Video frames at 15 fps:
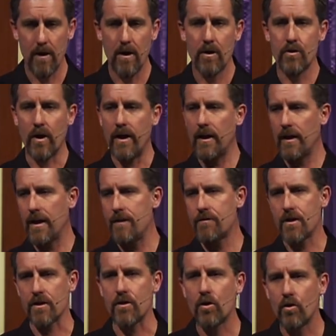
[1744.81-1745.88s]
So he
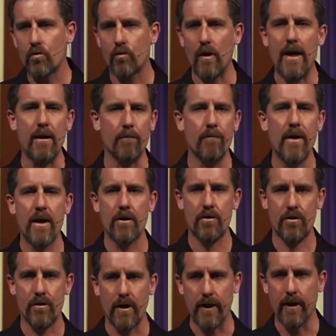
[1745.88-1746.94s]
leaves this great
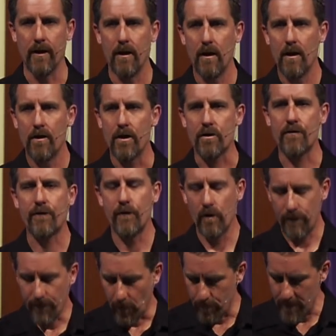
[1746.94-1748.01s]
ministry, this
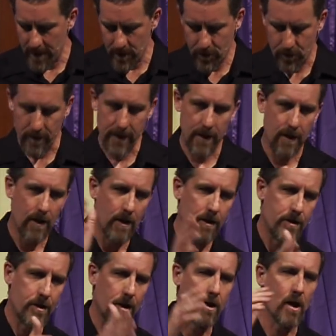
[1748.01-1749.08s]
fruitful ministry,
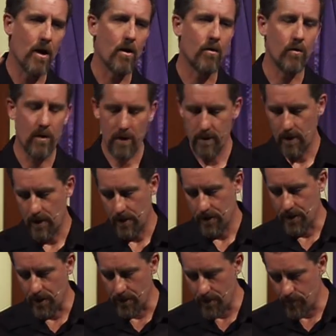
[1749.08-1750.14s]
to go
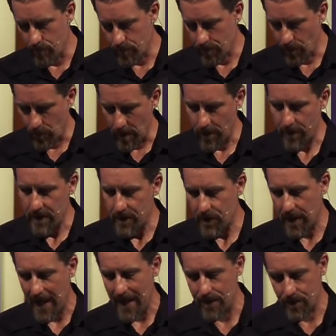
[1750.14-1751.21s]
to where these
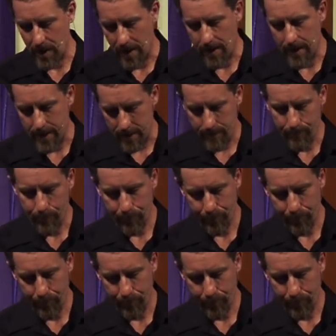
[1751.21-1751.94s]
guys are.